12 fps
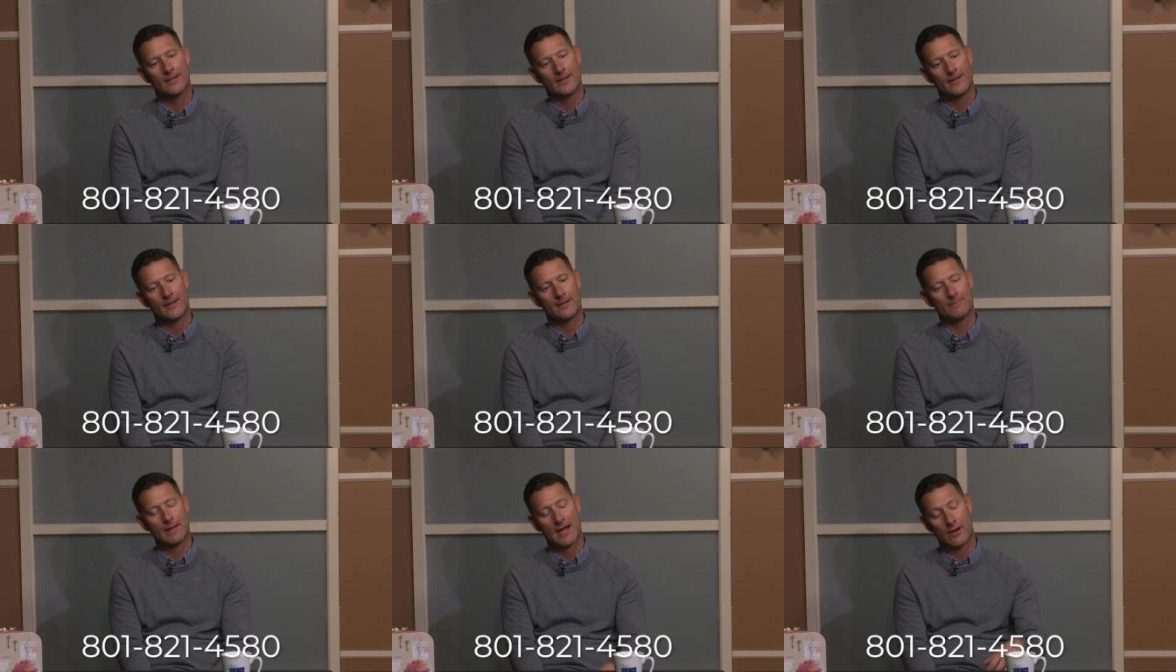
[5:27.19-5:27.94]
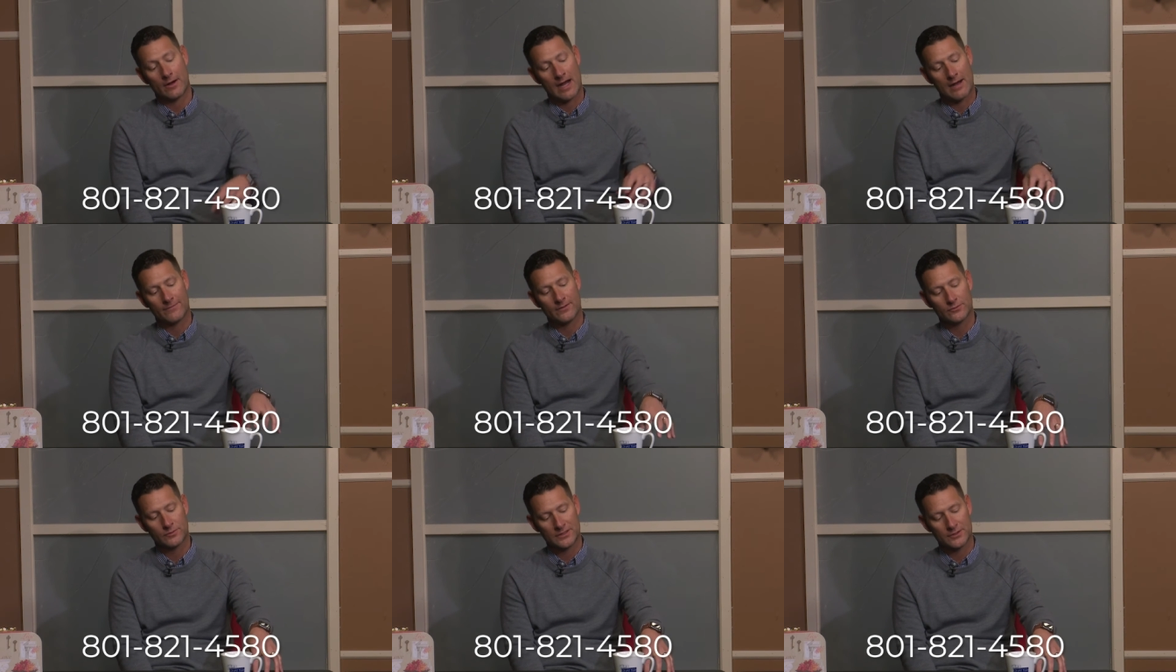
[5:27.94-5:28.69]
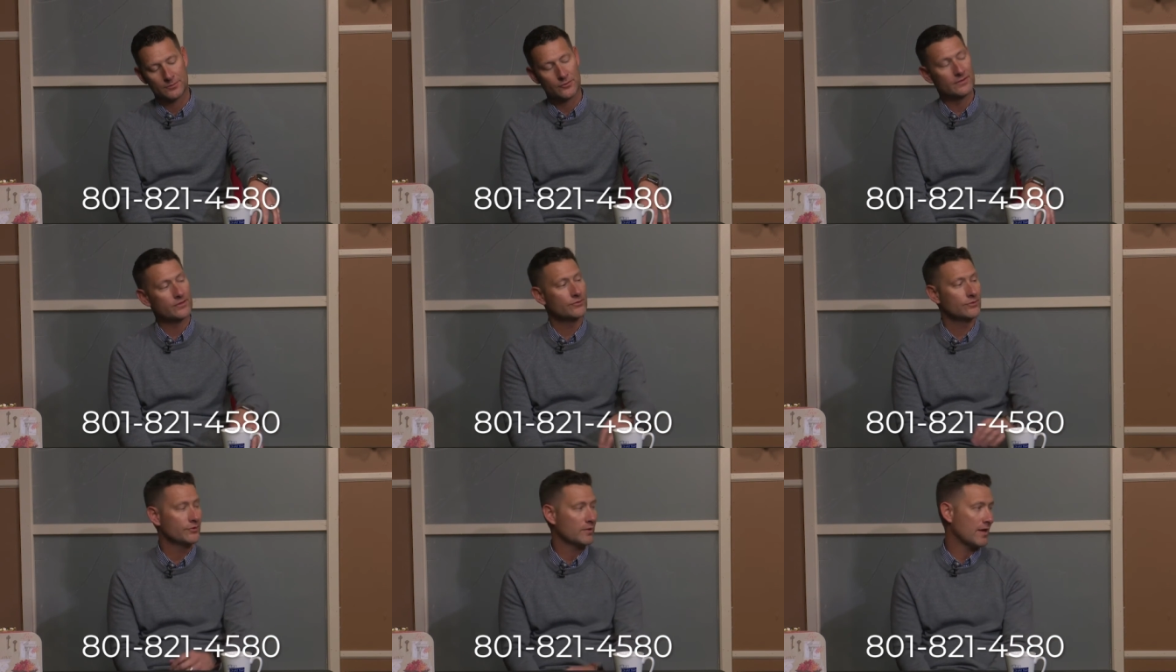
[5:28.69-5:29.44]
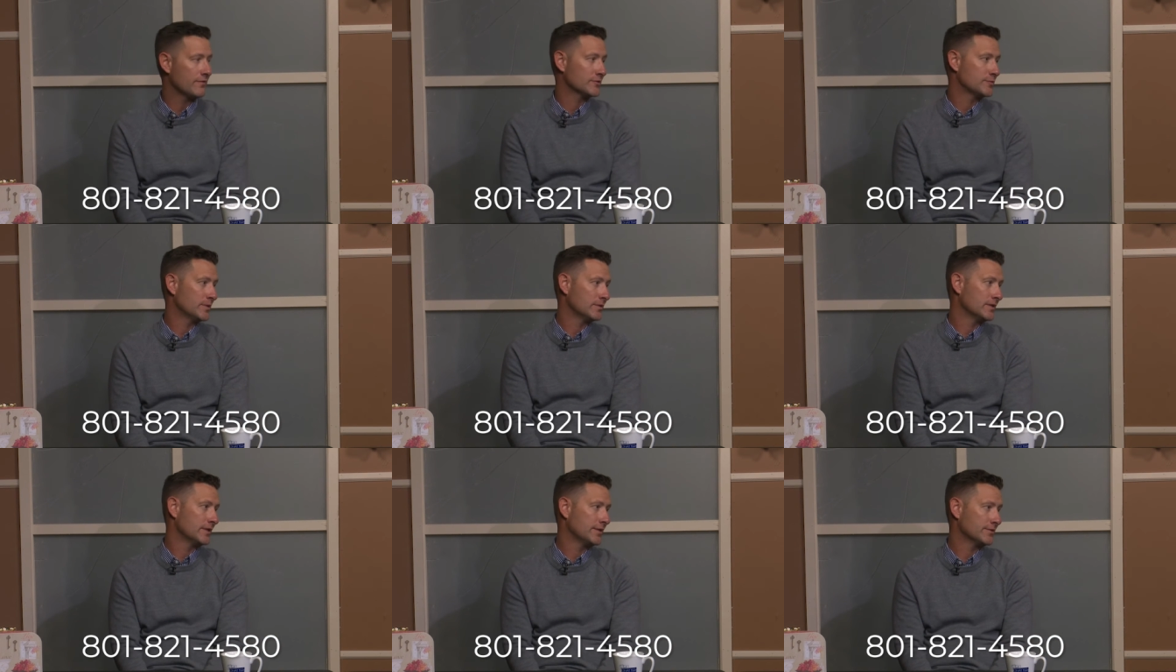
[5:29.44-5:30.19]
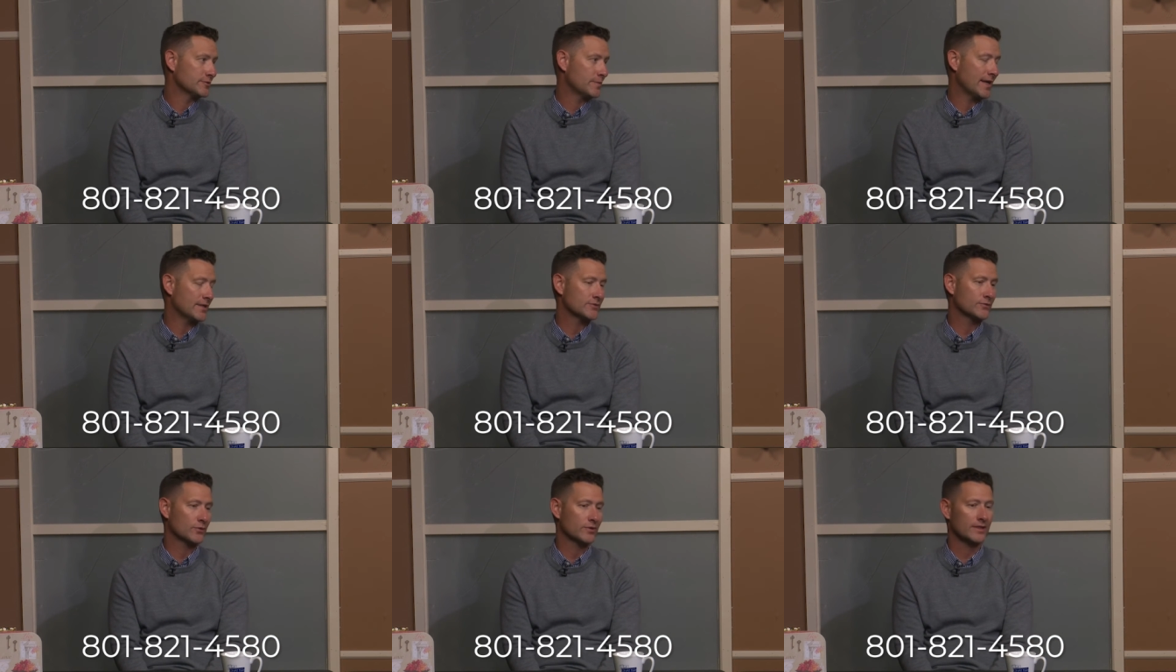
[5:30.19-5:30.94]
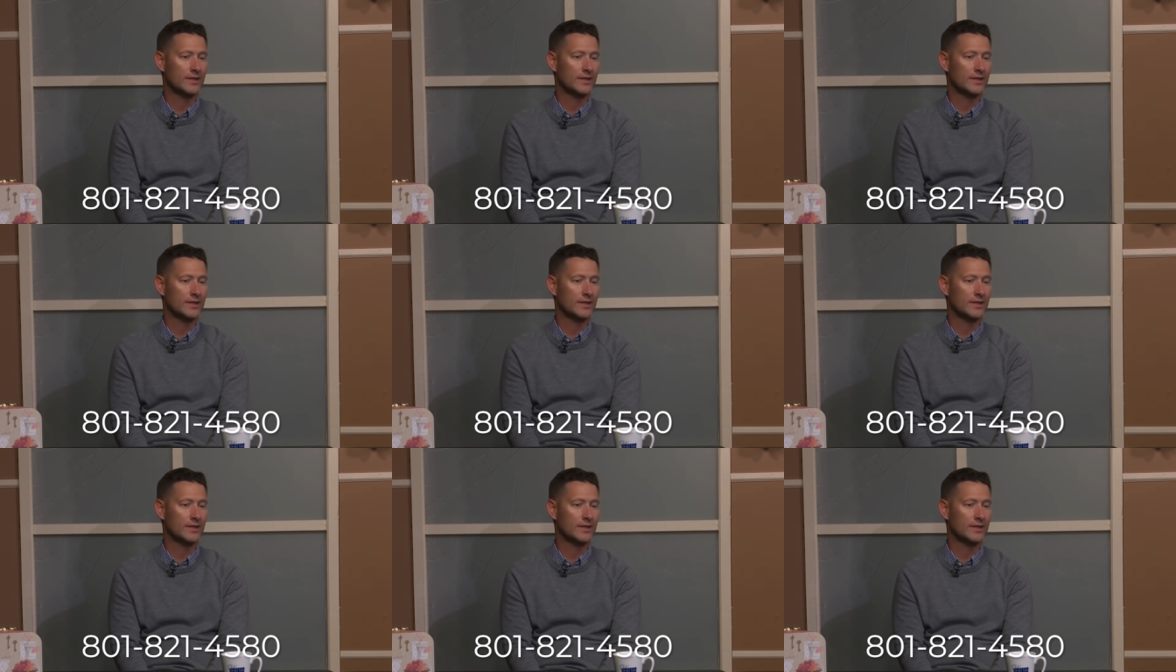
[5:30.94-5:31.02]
Um, our office, we just moved into a new office building here in Spanish Fork.